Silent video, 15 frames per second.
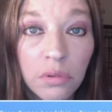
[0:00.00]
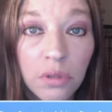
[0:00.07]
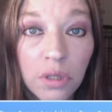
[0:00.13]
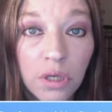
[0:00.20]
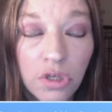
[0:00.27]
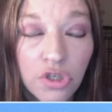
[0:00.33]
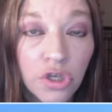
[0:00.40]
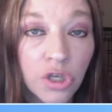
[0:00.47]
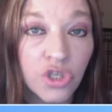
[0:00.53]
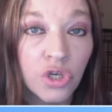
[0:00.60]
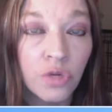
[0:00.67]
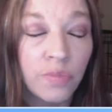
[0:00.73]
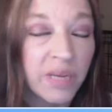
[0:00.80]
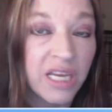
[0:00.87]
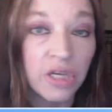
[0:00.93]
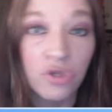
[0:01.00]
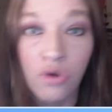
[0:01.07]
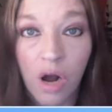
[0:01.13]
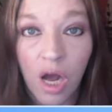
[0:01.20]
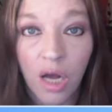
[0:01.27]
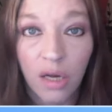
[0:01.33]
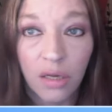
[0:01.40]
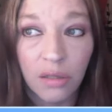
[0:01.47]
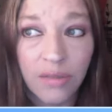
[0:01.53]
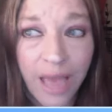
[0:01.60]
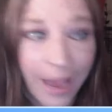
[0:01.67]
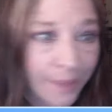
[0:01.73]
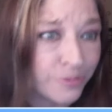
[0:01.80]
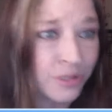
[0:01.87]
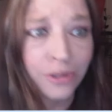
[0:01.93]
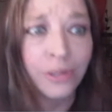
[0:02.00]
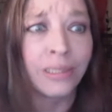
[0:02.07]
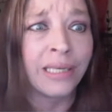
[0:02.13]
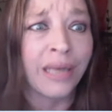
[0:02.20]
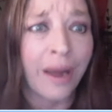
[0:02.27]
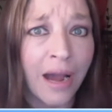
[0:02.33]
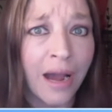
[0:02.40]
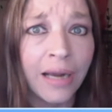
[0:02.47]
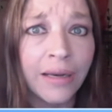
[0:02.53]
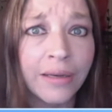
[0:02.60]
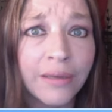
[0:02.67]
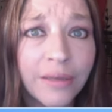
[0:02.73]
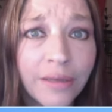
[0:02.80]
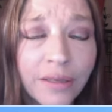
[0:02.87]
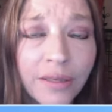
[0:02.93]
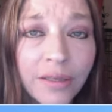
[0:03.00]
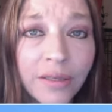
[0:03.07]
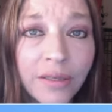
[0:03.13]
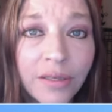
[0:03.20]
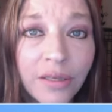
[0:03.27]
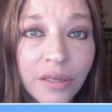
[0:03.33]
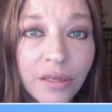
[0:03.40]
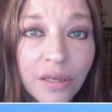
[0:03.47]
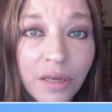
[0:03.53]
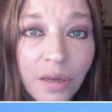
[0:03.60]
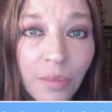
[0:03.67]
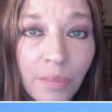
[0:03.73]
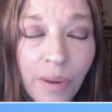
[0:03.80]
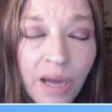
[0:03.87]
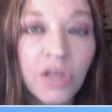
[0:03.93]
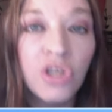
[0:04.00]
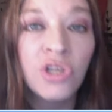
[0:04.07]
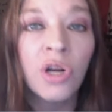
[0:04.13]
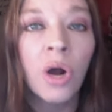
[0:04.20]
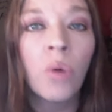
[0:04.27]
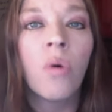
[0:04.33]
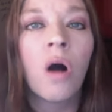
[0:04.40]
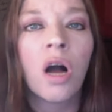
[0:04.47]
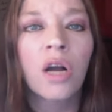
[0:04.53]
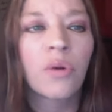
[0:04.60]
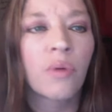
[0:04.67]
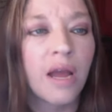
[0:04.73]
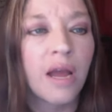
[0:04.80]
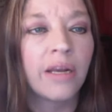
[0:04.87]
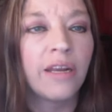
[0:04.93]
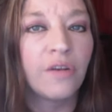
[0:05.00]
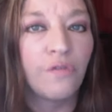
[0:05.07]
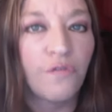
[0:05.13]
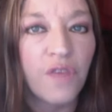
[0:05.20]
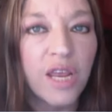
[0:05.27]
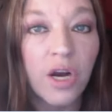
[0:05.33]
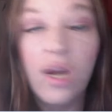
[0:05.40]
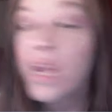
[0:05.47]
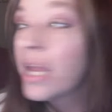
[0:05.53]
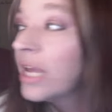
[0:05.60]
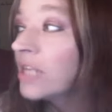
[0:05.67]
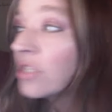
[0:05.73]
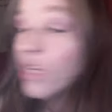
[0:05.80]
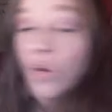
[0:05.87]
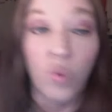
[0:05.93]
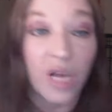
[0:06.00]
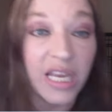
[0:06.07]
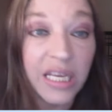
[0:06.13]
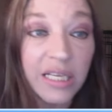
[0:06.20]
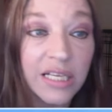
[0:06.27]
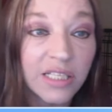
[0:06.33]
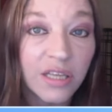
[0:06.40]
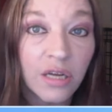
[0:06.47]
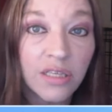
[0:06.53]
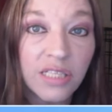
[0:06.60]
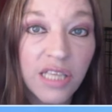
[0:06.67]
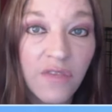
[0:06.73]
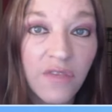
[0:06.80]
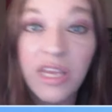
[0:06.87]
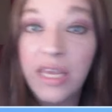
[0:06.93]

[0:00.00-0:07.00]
Should you be a drunk? Absolutely not. But you don't walk around in fear. Is there wickedness on TV?